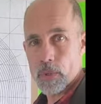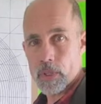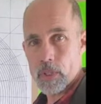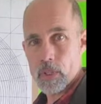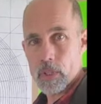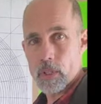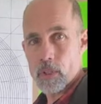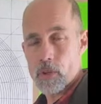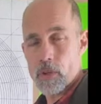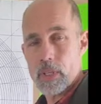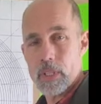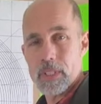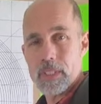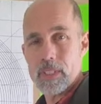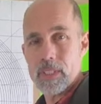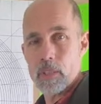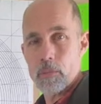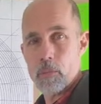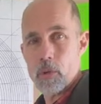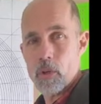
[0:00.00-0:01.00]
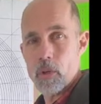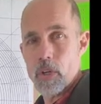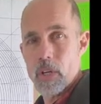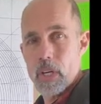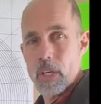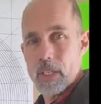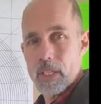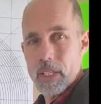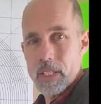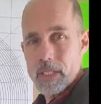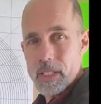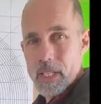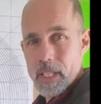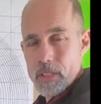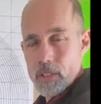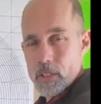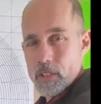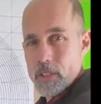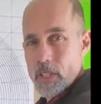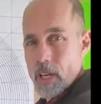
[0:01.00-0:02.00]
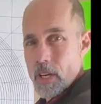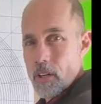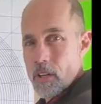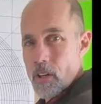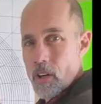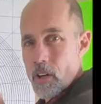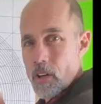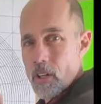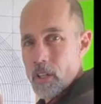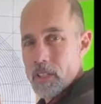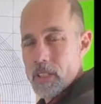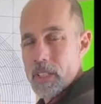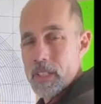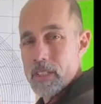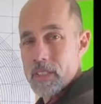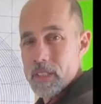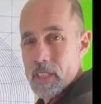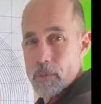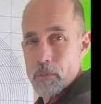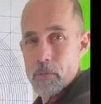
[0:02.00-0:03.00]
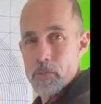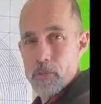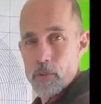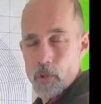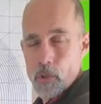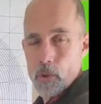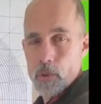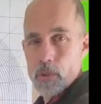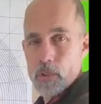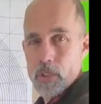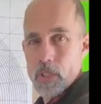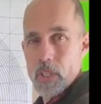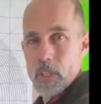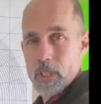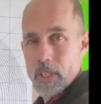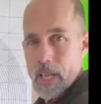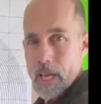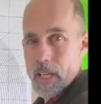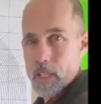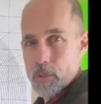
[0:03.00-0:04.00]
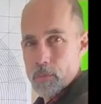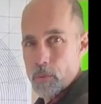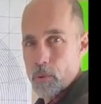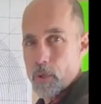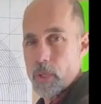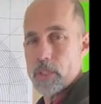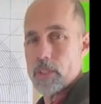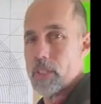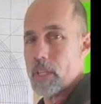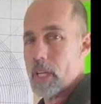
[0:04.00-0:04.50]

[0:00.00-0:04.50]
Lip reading: going to create a symbol that touches down on at least some of those lattice points, and